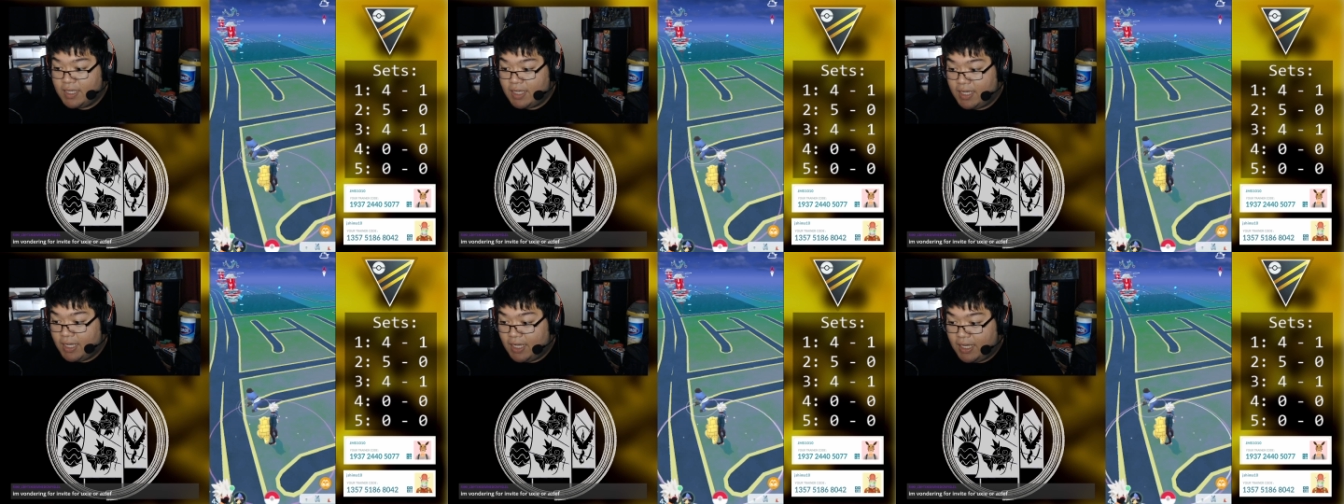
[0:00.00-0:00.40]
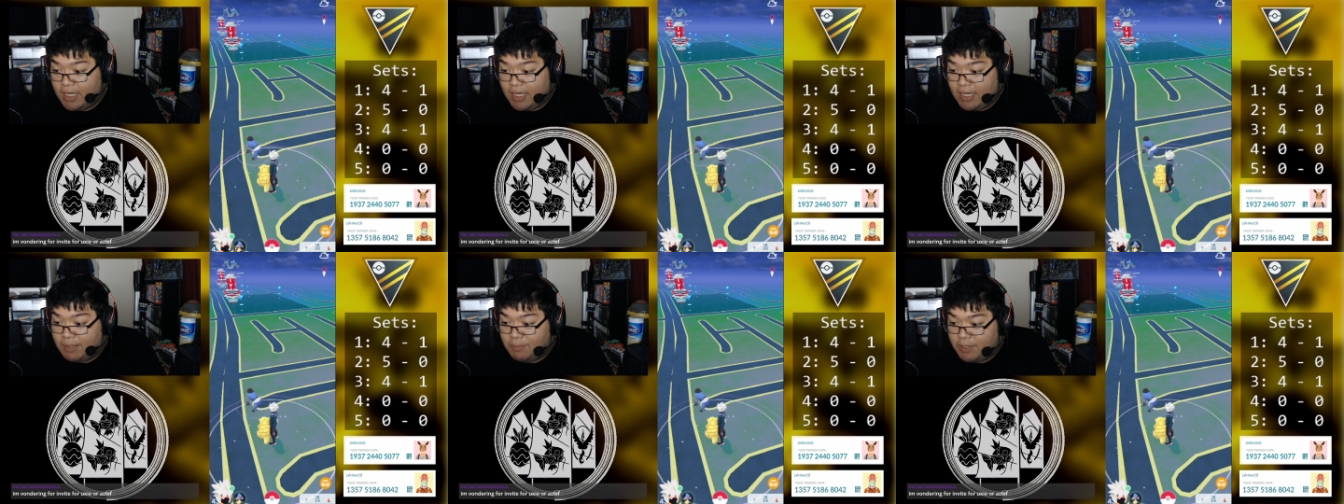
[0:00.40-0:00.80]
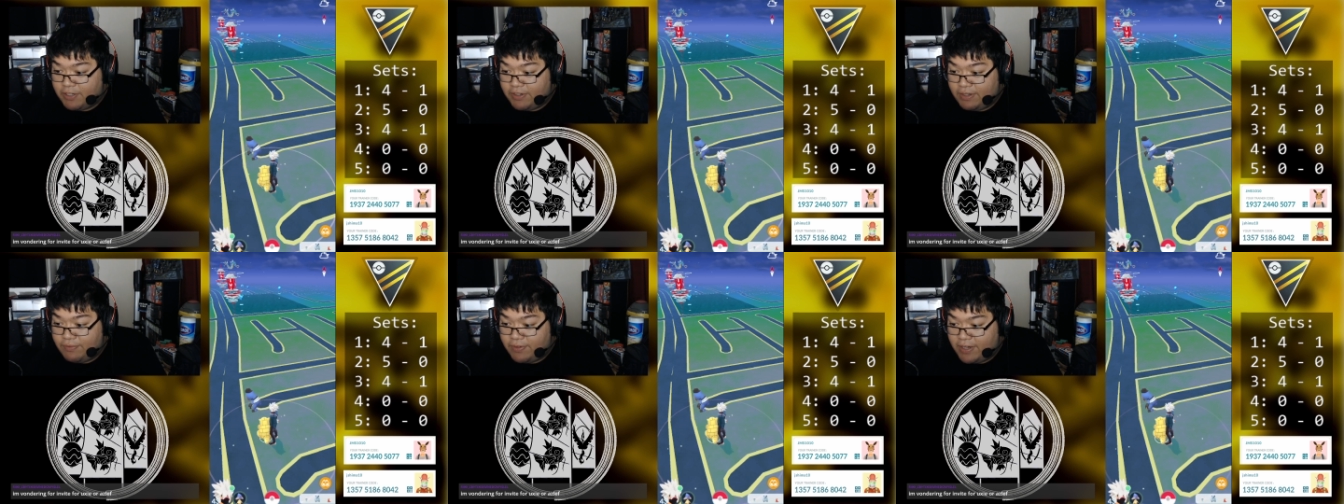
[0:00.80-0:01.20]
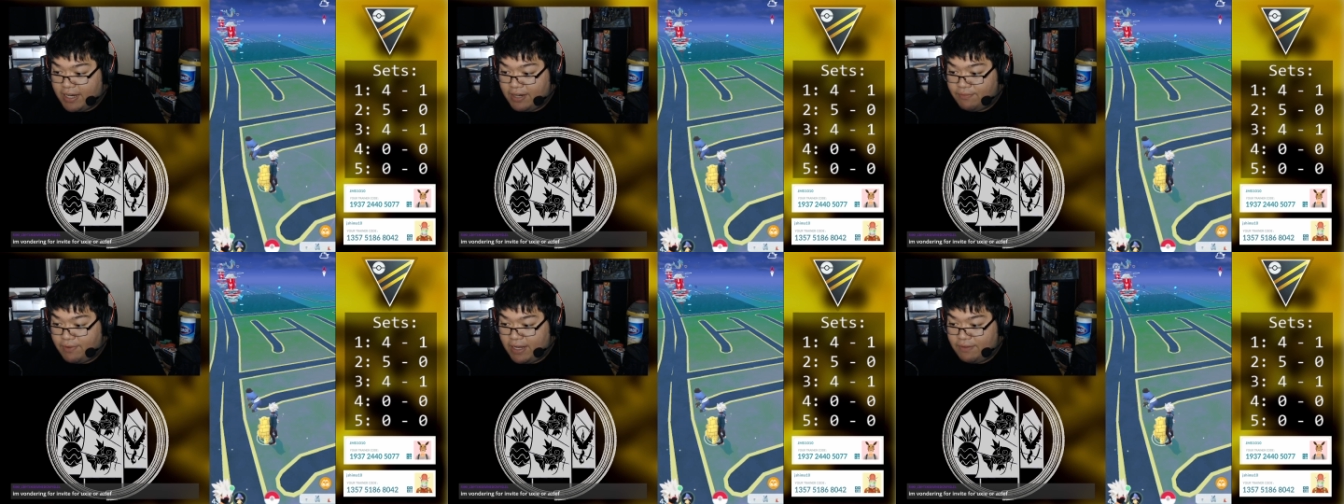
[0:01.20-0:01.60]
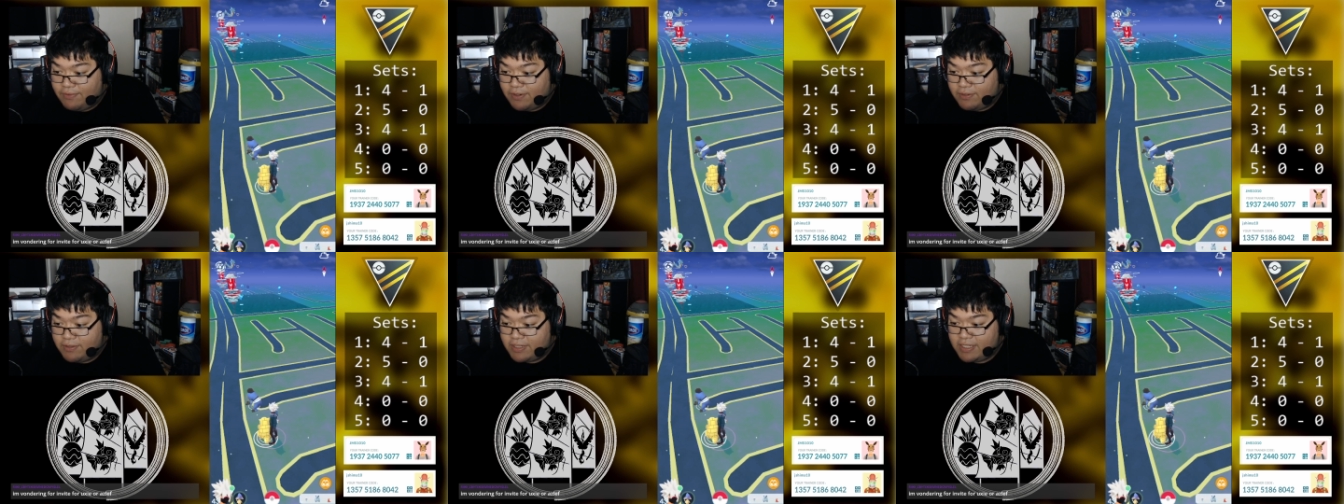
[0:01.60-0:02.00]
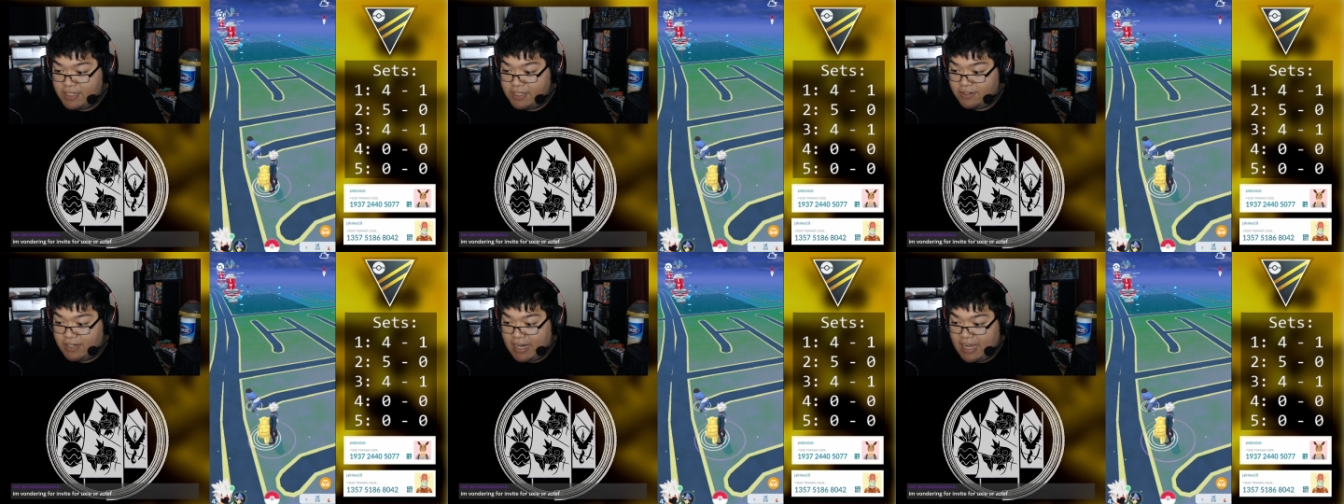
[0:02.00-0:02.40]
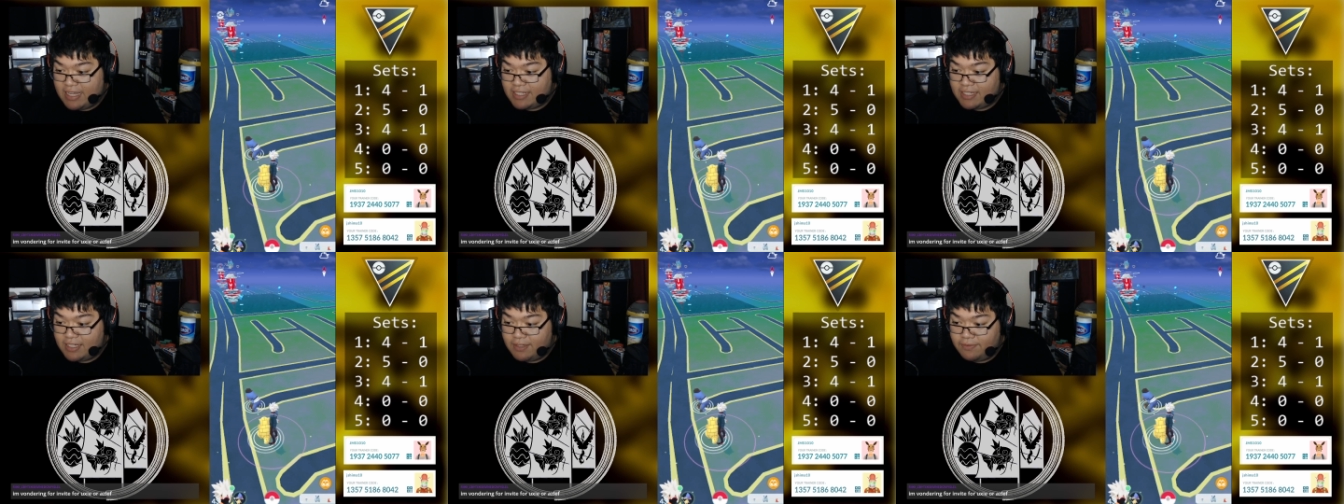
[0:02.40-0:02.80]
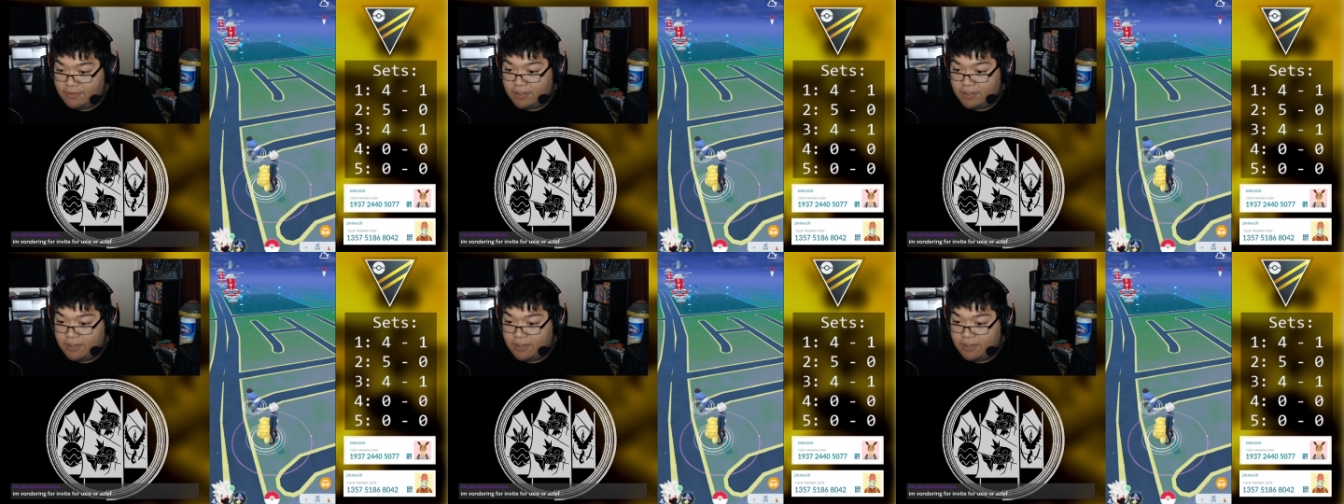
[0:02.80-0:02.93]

uh, I'm wondering for invite for Uxie or Azelf.